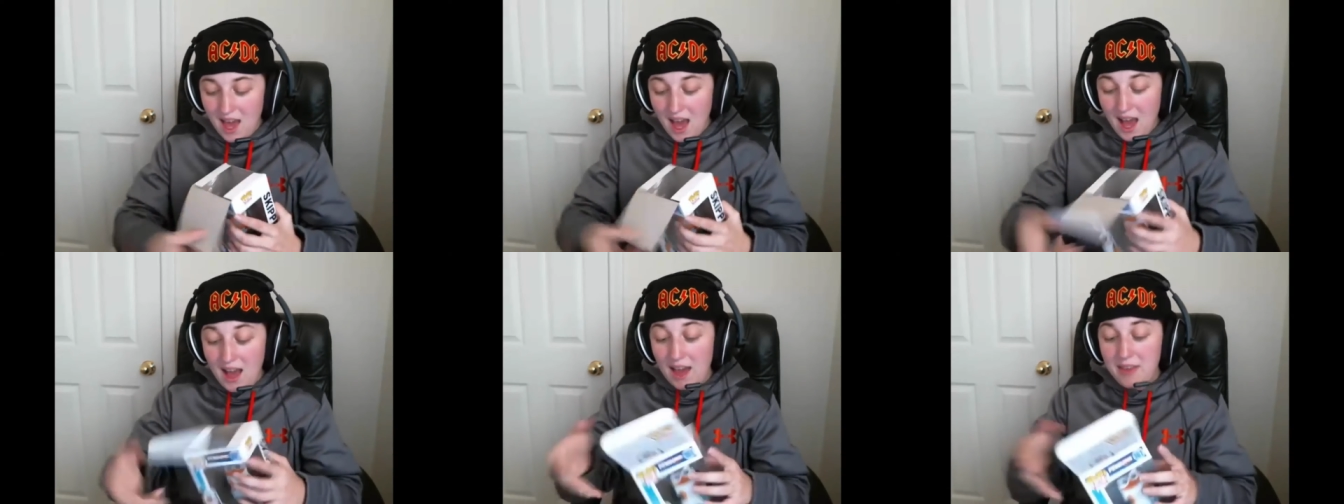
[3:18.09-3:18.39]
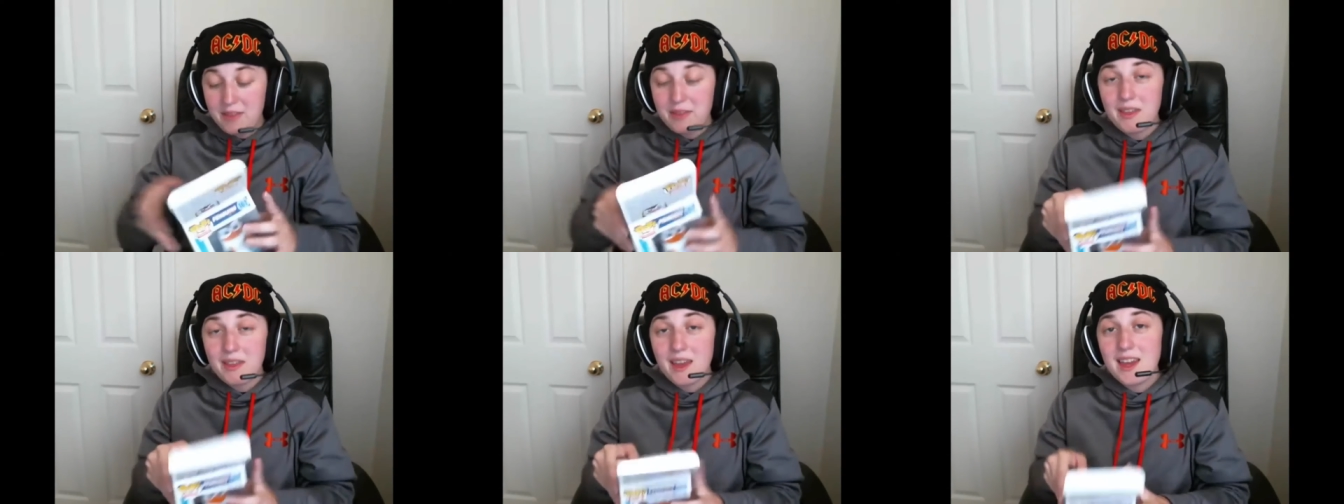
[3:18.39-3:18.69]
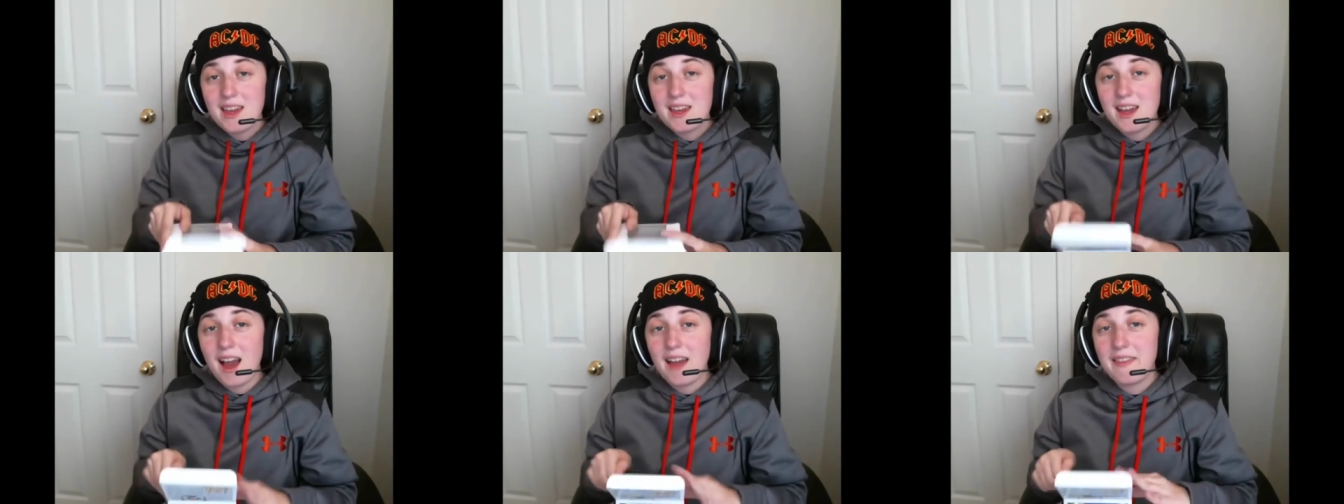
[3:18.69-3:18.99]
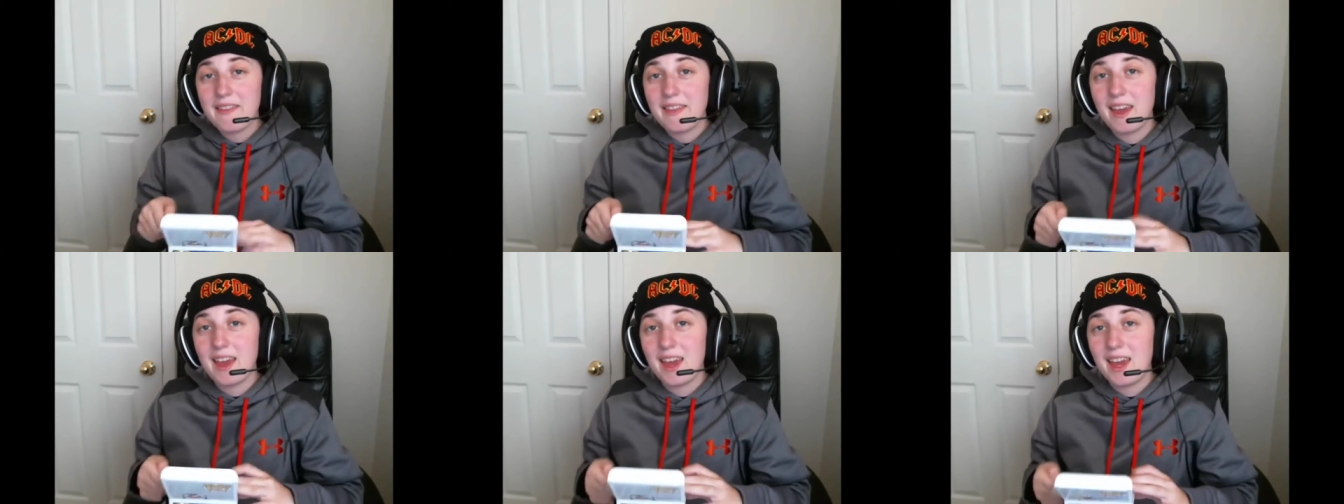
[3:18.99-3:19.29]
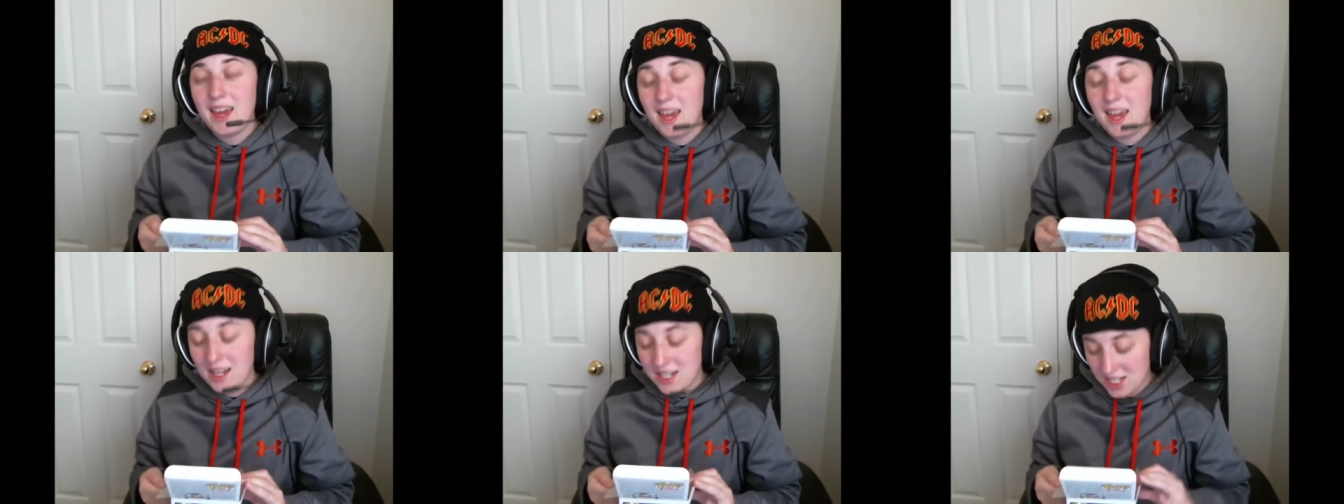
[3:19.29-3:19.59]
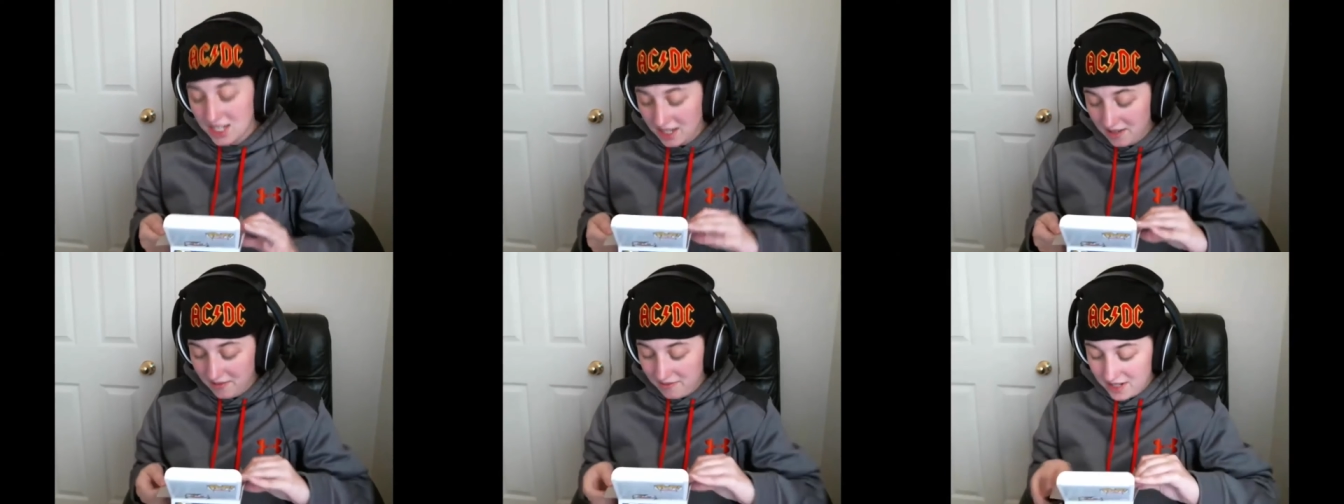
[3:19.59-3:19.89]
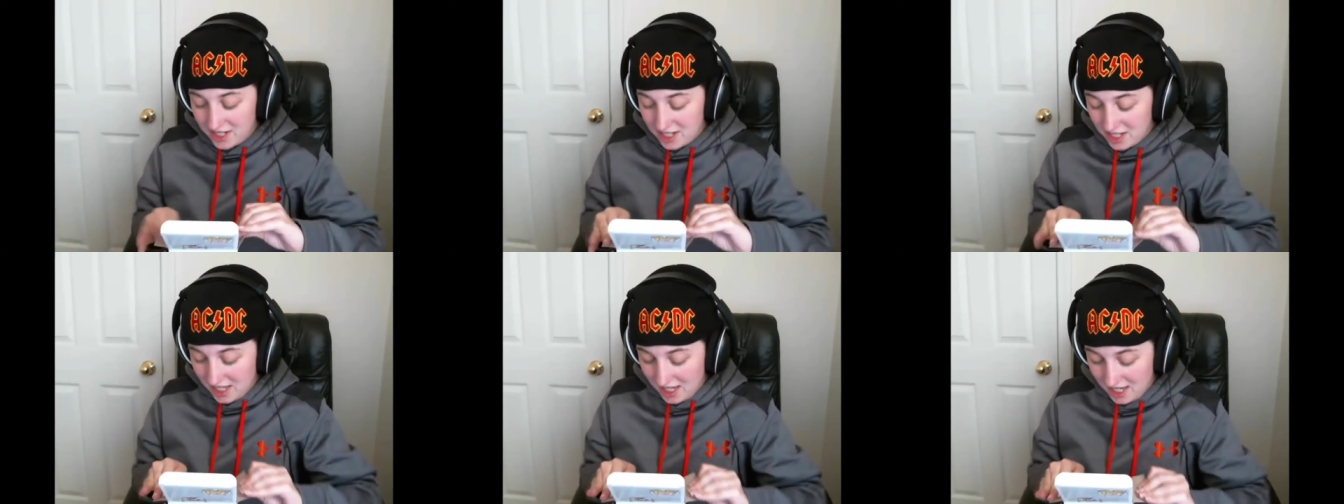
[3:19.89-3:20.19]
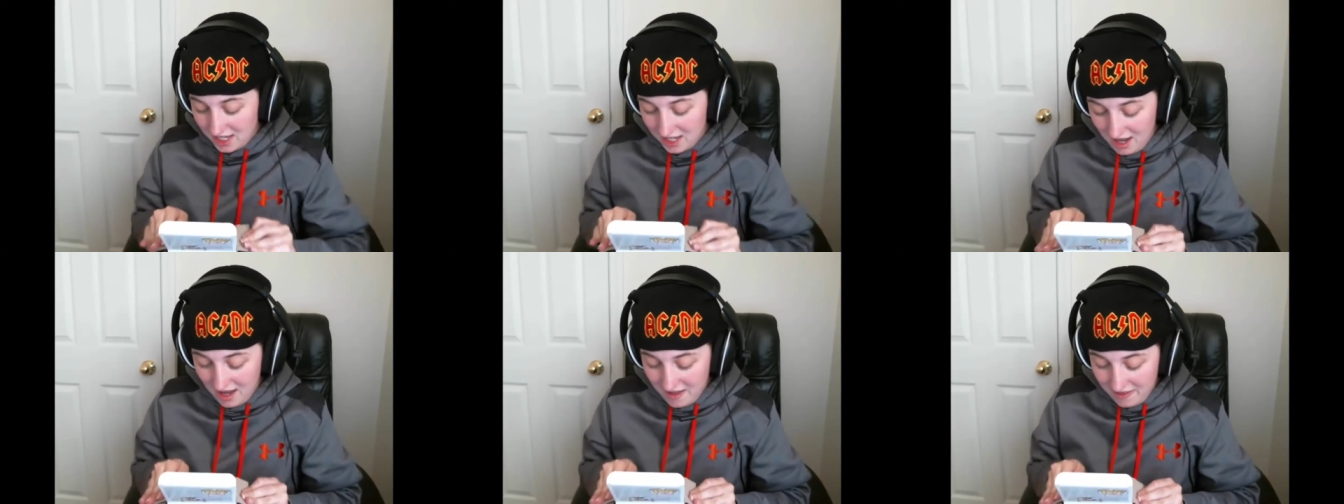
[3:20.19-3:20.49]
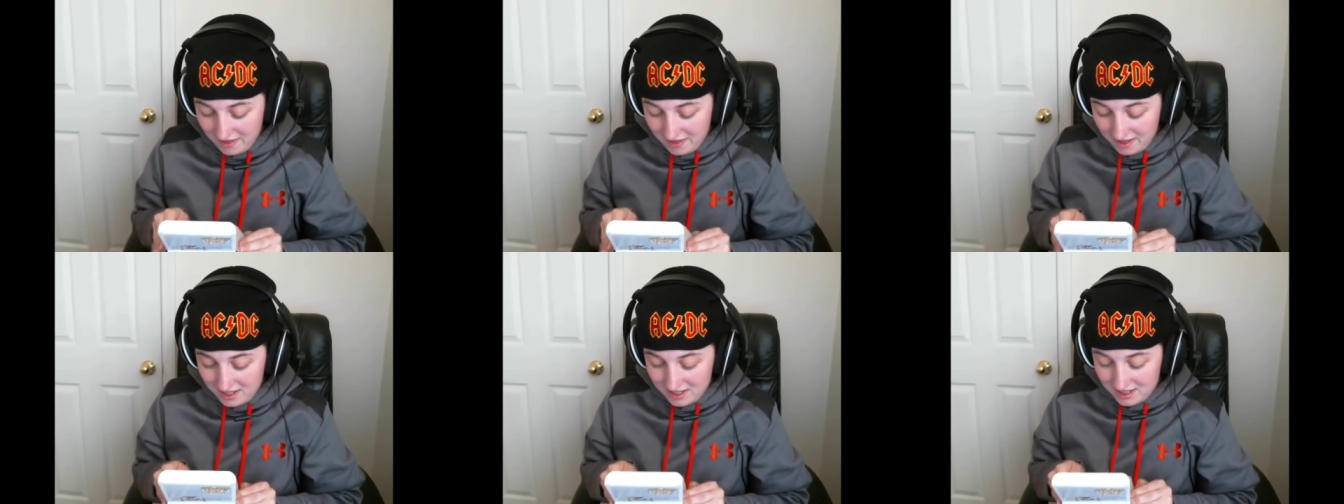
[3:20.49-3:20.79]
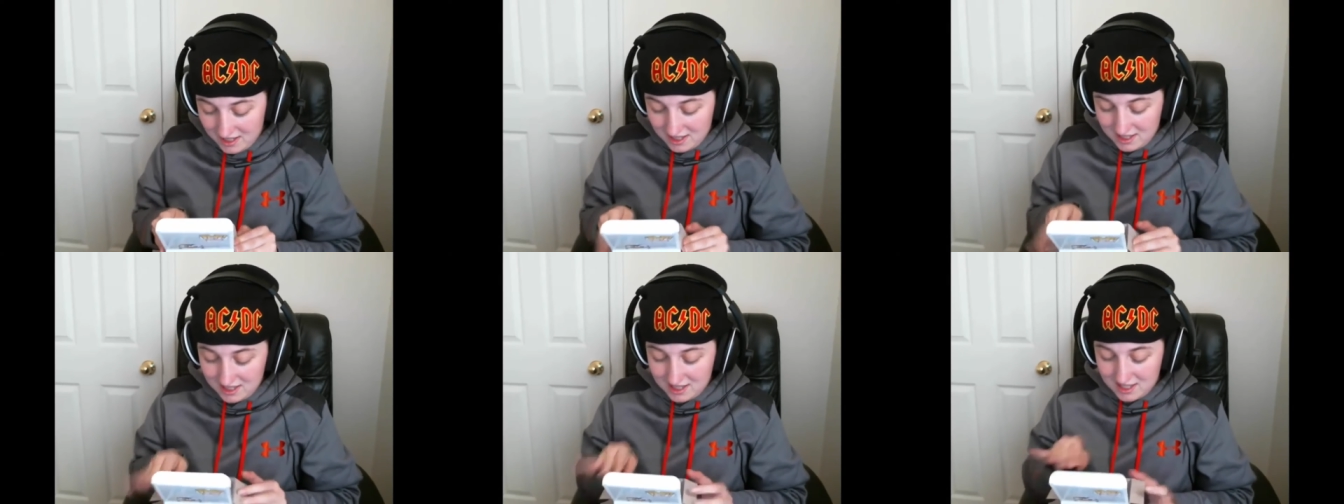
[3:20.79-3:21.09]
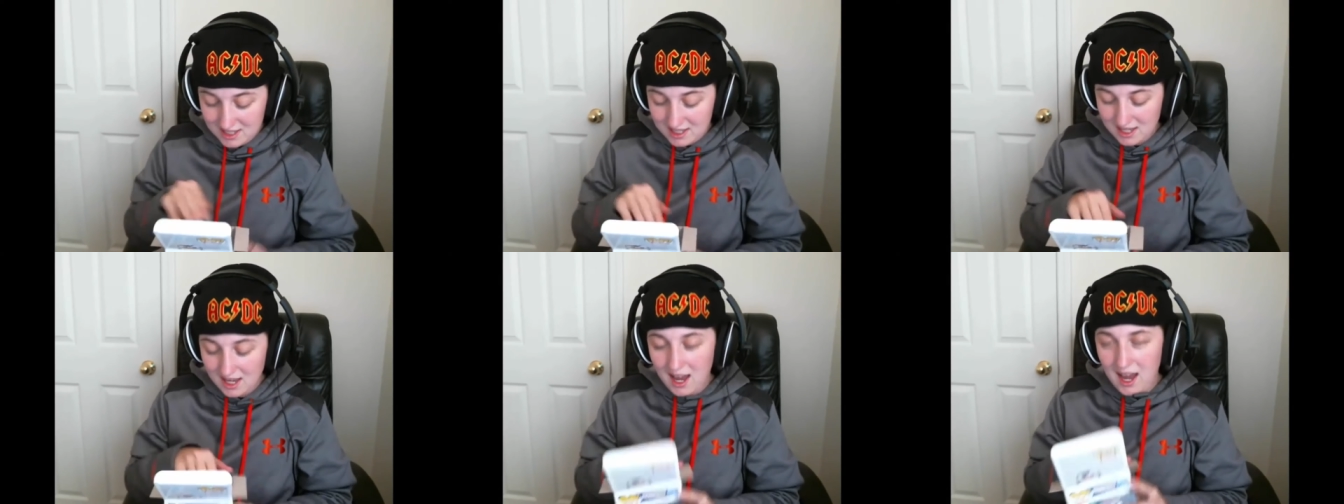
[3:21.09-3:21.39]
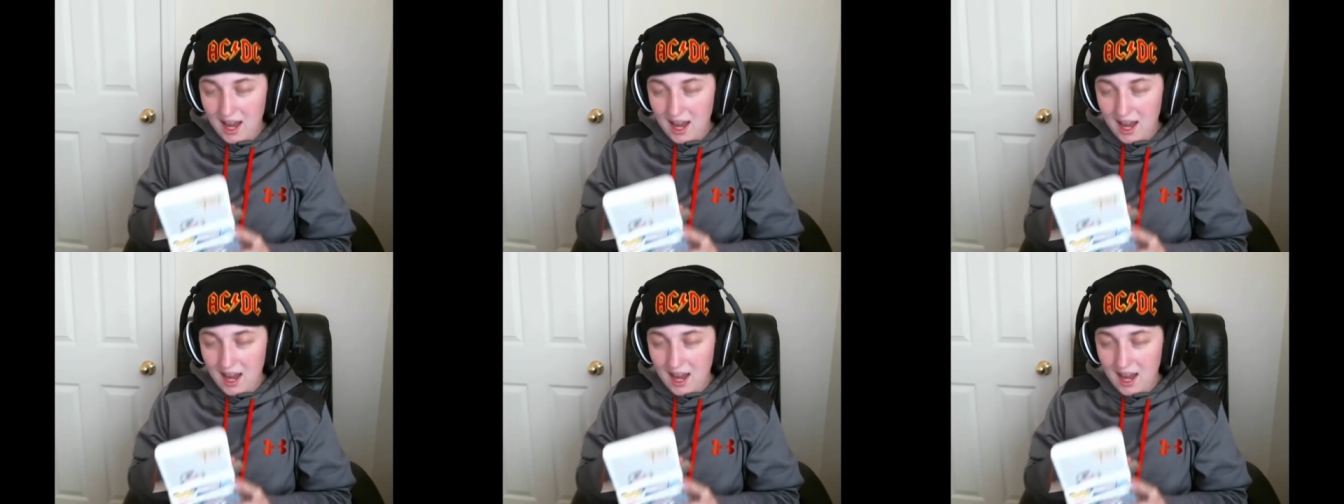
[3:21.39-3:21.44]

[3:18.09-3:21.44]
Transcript: I think that he actually originally got this